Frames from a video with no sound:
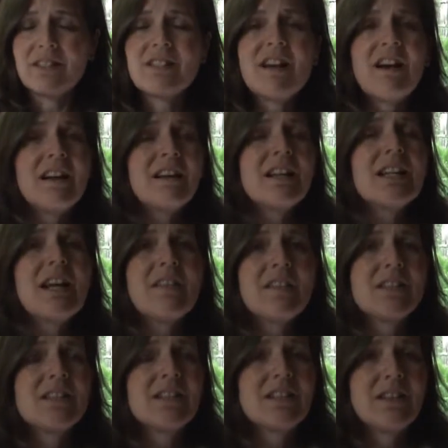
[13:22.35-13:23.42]
It's hard enough
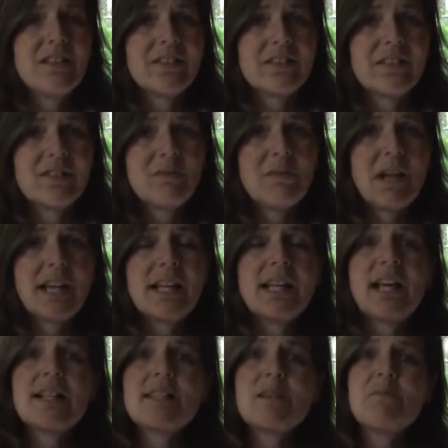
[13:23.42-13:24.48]
as adults to
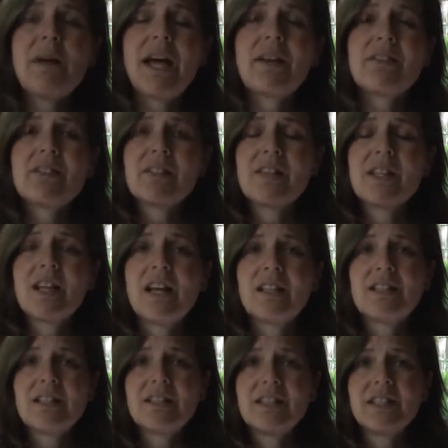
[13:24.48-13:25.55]
recognize the patterns of the
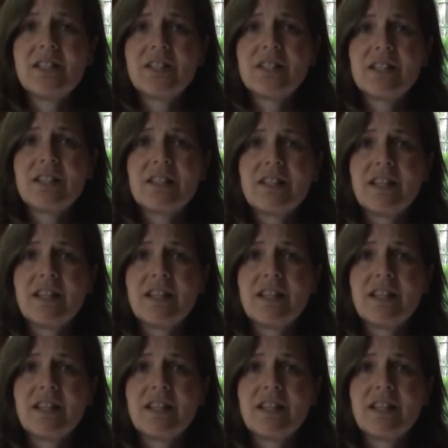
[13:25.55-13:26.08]
constellations.